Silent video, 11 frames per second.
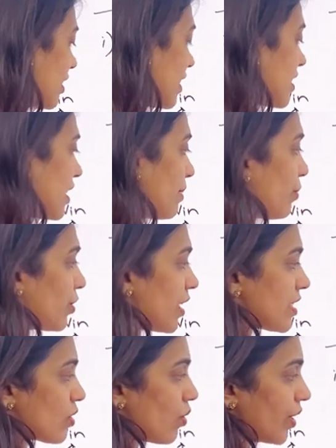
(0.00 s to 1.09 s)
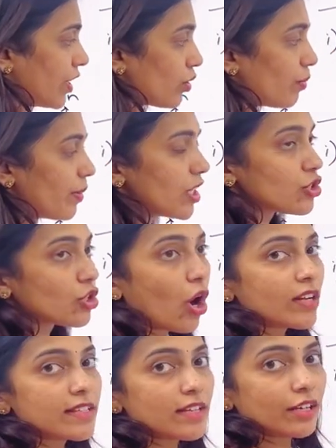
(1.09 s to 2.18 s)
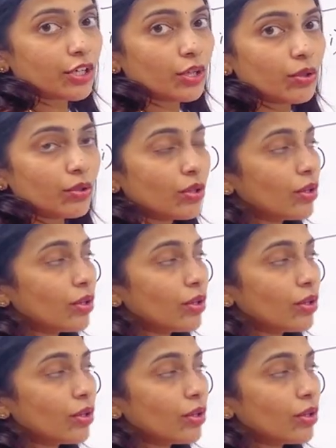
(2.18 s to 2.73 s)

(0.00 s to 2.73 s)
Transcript: this input is going to be short circuit.